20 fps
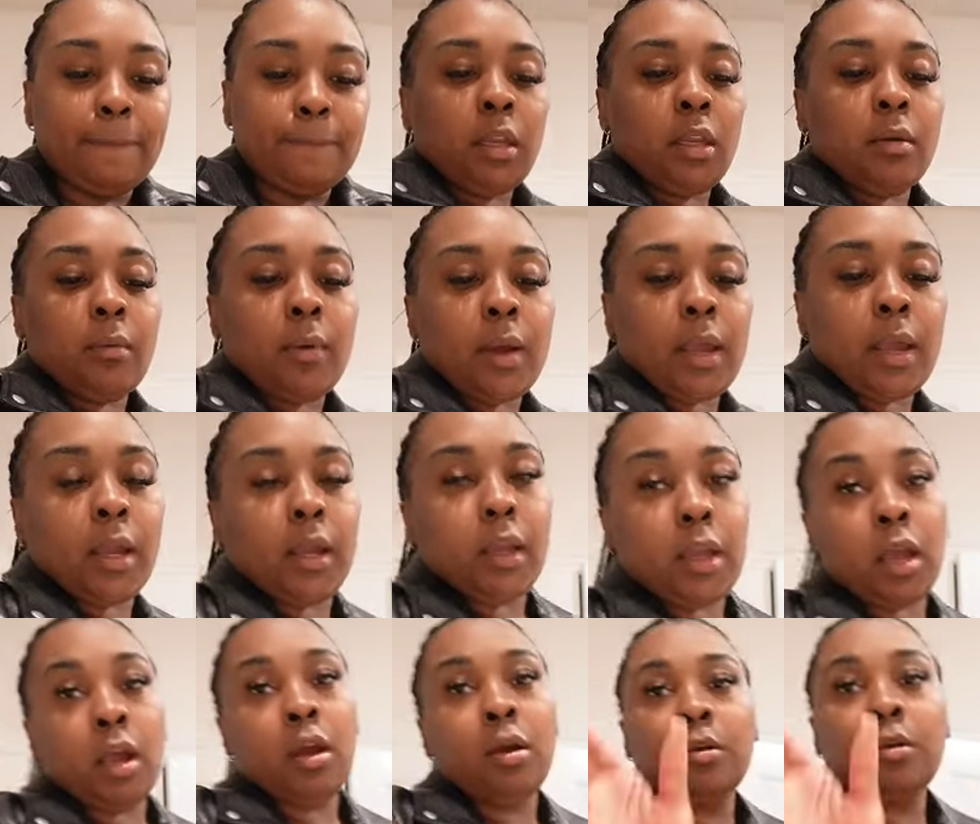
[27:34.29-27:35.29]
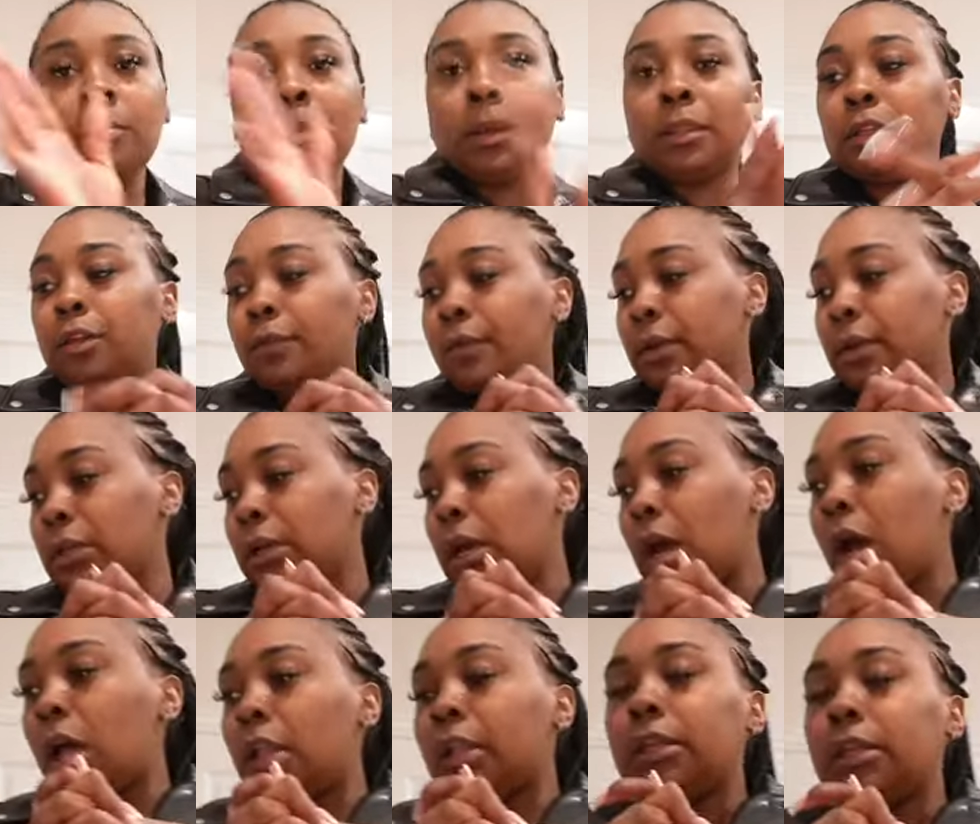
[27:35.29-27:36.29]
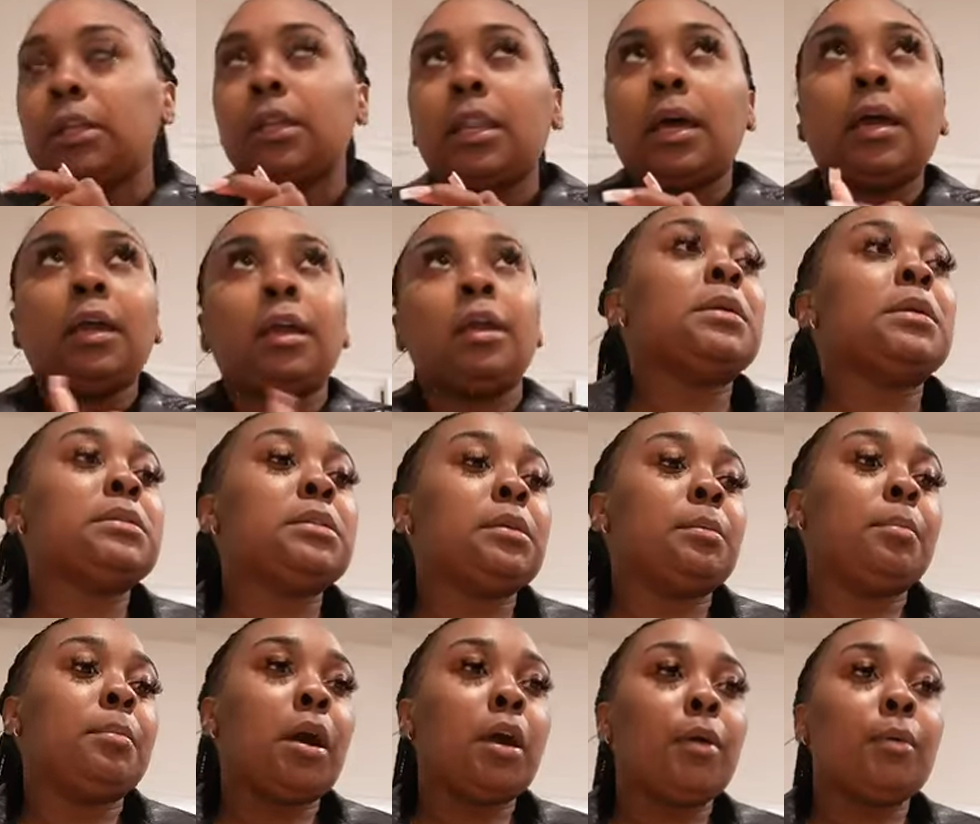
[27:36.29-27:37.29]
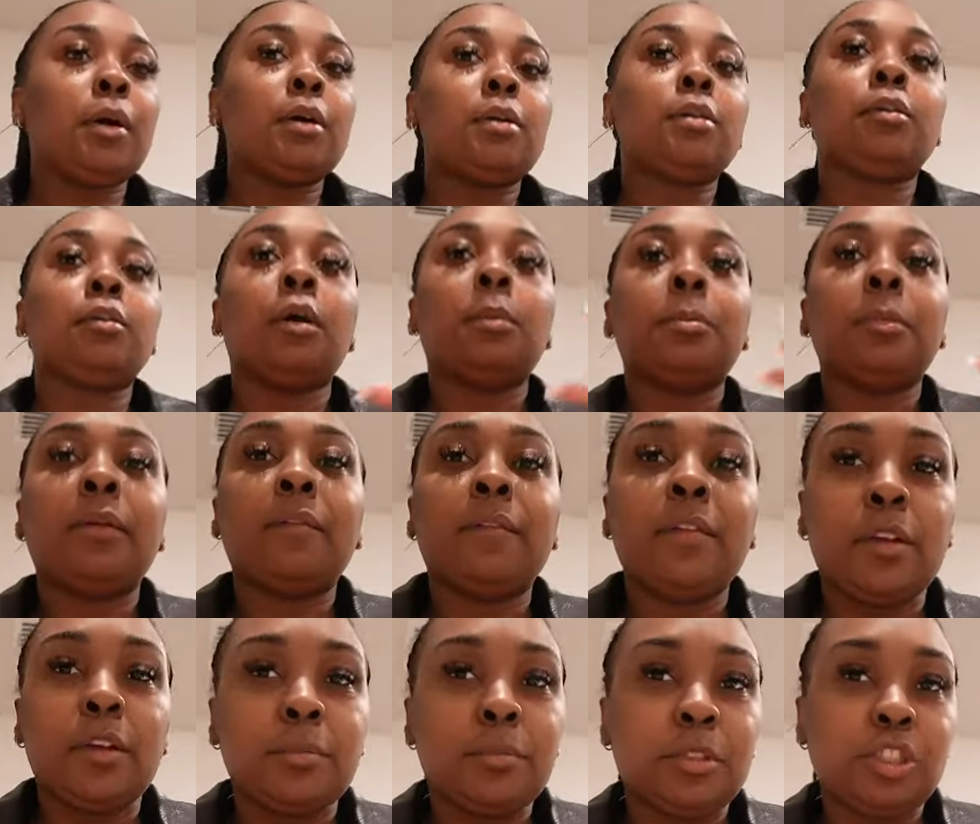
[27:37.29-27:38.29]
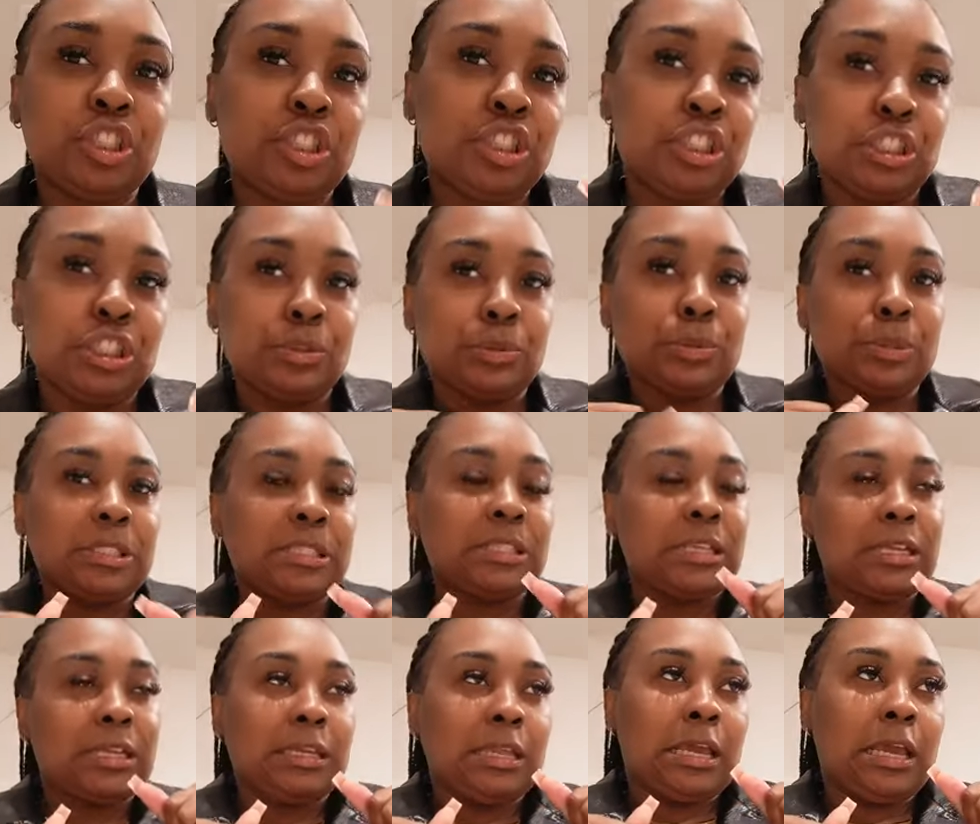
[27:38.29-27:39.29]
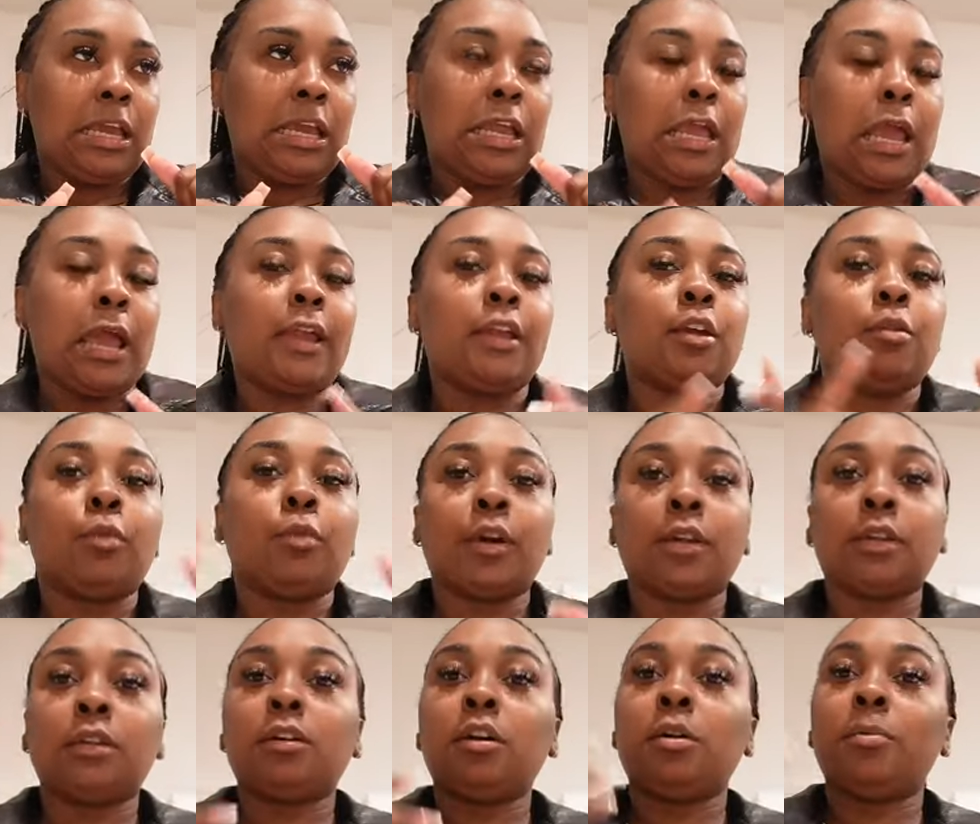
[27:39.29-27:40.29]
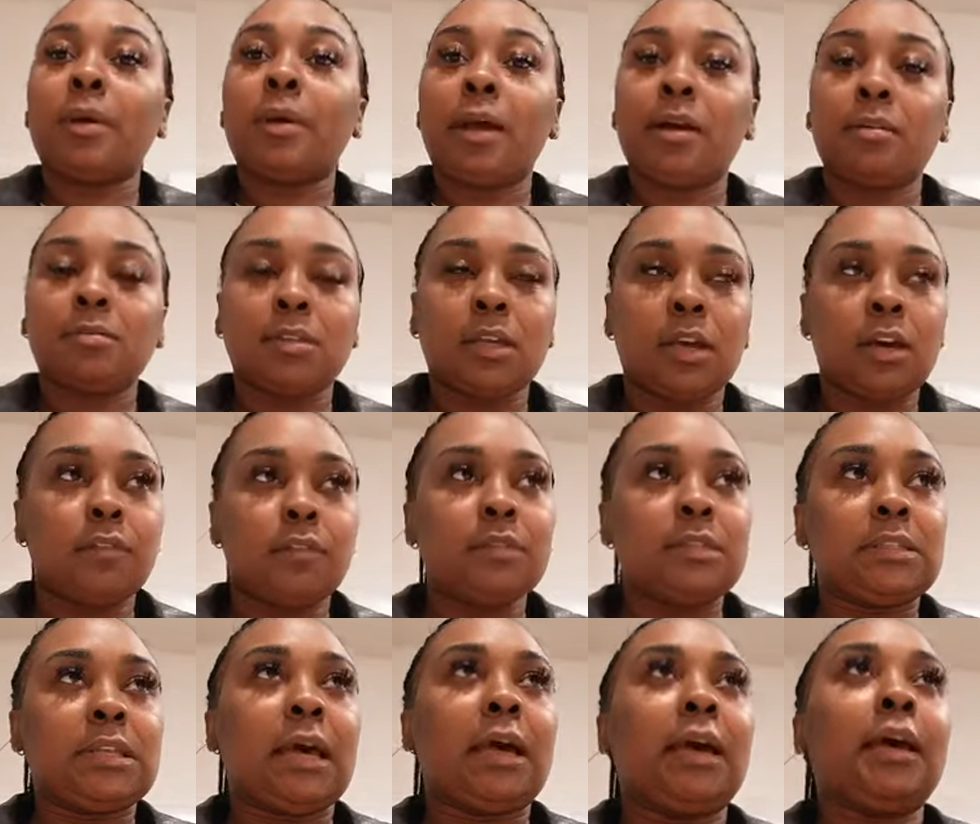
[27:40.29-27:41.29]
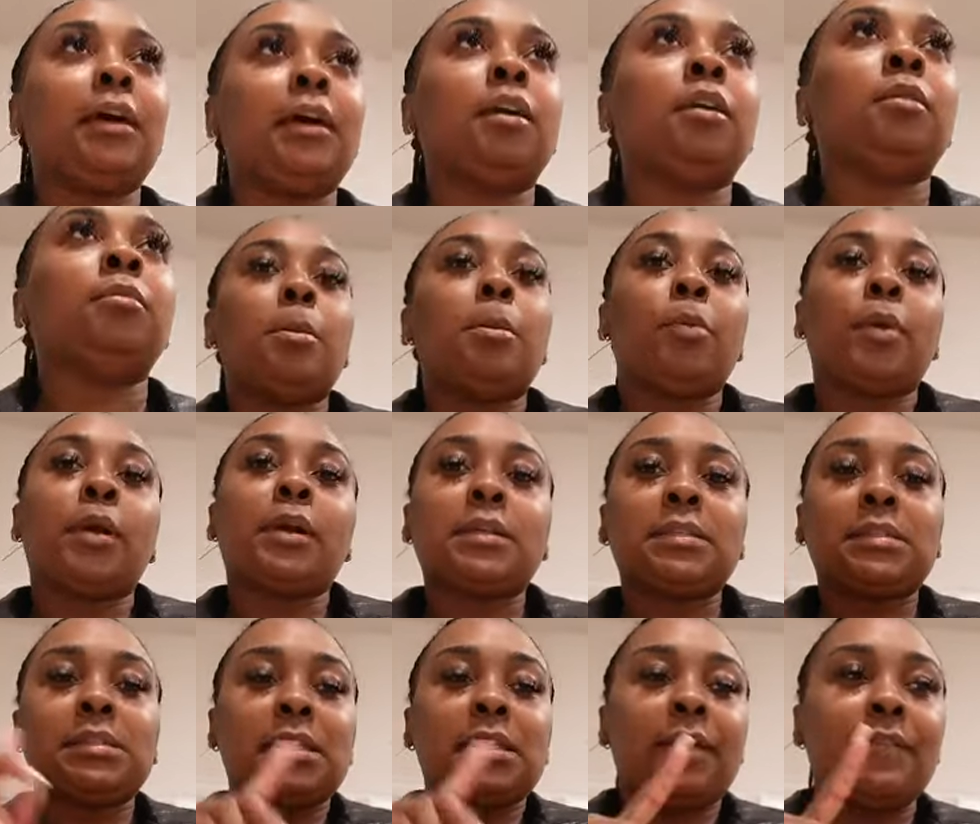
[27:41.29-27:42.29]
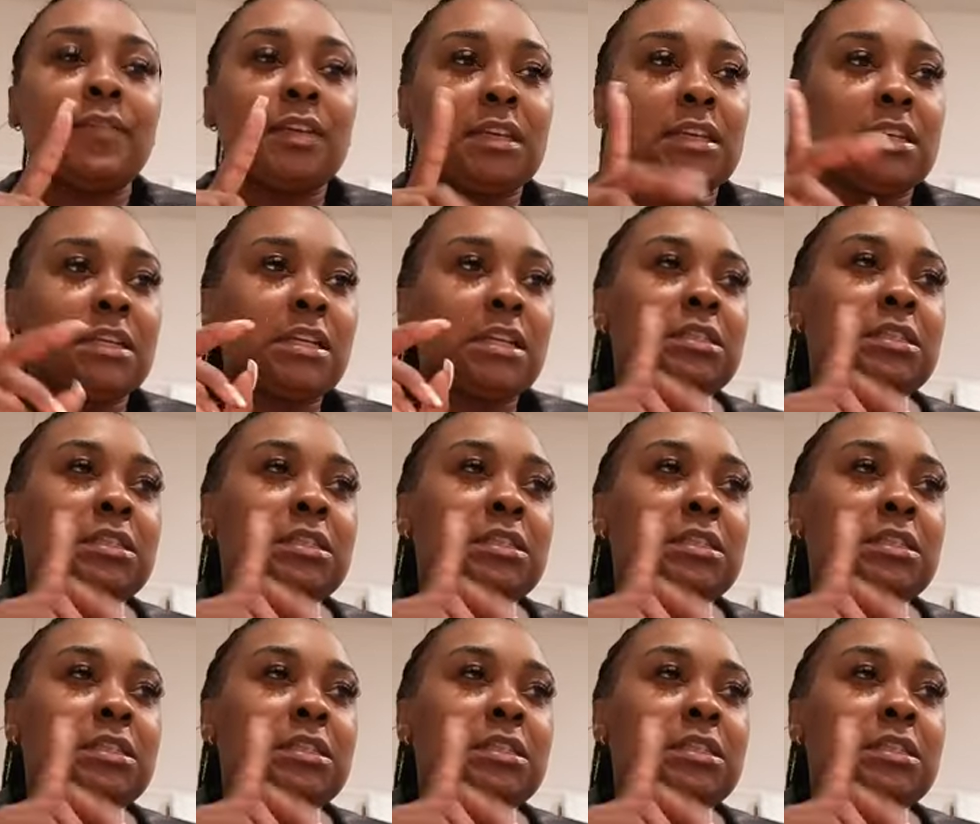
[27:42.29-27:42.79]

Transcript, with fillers: Anyway, I'm about to get ready to call it a night. But tomorrow gonna be a very much chill Sunday. I am working a couple hours overtime. I'm gonna work seven